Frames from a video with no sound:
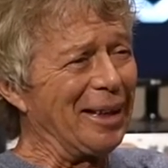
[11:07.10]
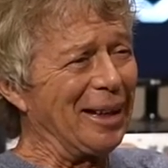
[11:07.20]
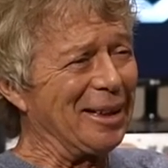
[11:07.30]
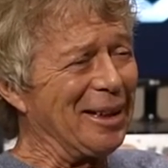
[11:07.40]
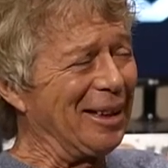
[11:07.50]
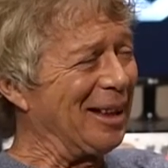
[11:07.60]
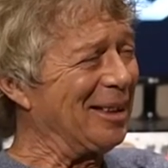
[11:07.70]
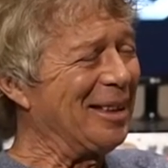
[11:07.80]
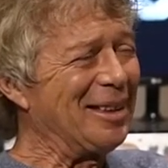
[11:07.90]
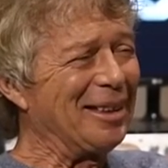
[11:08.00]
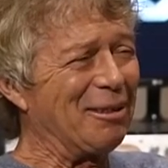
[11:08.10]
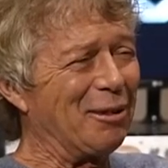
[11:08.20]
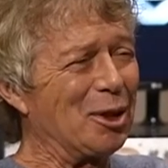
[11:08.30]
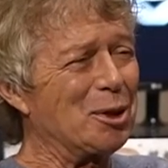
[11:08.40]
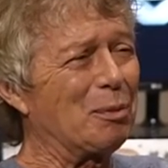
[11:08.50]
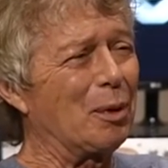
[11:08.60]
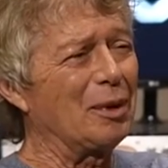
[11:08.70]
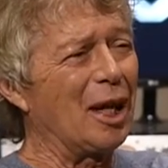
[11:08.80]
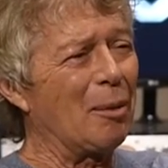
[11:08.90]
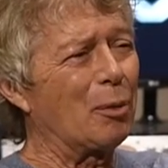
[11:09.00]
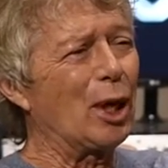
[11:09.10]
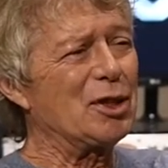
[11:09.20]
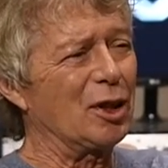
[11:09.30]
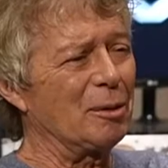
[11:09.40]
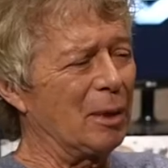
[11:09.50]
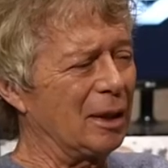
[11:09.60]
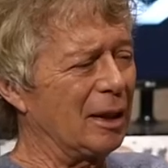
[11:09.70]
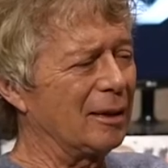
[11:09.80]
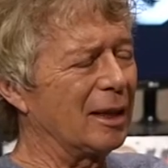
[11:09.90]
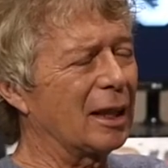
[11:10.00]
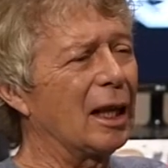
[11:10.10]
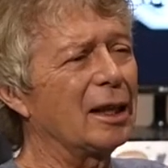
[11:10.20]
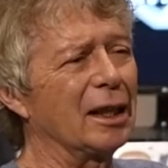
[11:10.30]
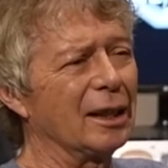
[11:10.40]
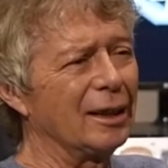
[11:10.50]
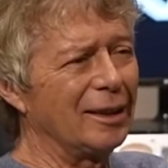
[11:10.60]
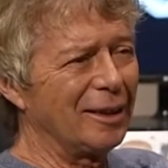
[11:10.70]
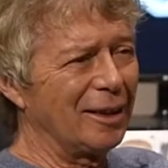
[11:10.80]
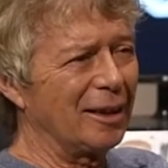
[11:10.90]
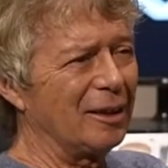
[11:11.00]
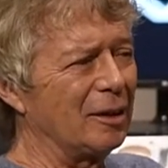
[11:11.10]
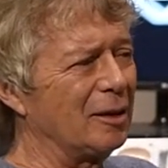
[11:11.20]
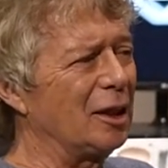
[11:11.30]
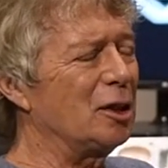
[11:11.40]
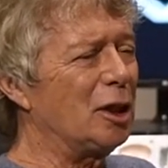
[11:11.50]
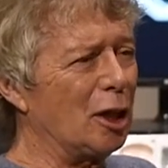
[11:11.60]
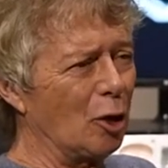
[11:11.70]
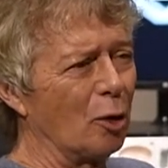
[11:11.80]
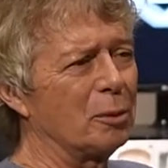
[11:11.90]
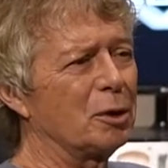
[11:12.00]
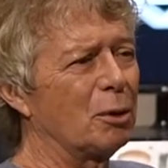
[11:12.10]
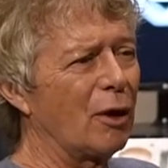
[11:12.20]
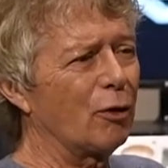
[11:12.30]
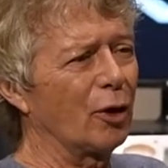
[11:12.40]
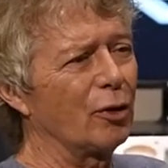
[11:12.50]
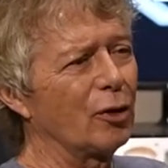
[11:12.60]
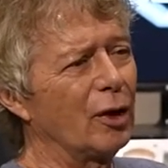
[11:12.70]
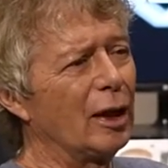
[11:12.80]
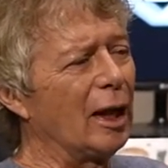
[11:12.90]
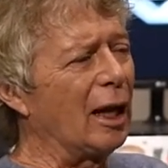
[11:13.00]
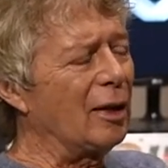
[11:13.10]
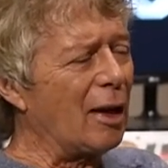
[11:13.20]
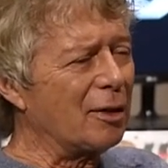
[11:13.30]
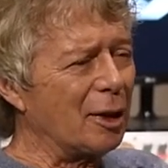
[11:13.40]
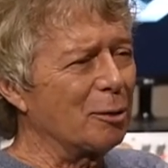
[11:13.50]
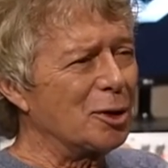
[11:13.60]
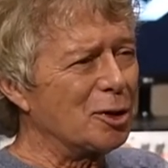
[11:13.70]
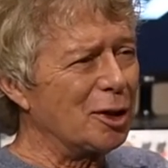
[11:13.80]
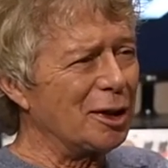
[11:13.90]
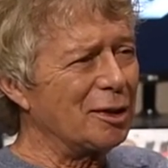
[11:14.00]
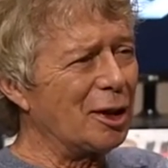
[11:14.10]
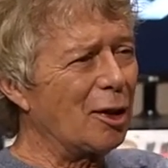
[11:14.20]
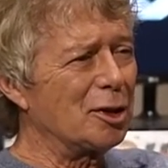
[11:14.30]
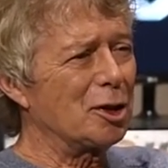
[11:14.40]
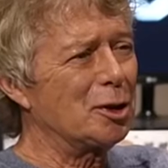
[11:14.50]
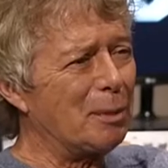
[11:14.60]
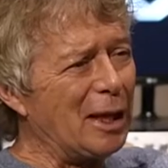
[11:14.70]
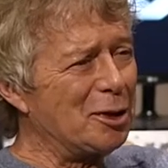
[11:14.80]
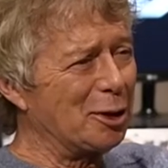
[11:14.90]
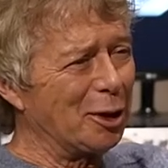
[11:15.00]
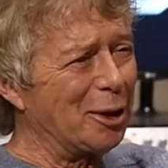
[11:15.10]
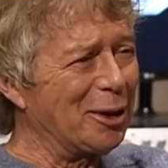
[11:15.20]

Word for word: like like the first not pressing but the, the cutting. Yeah. That you take home to reference, and that thing was sitting there as a spacer.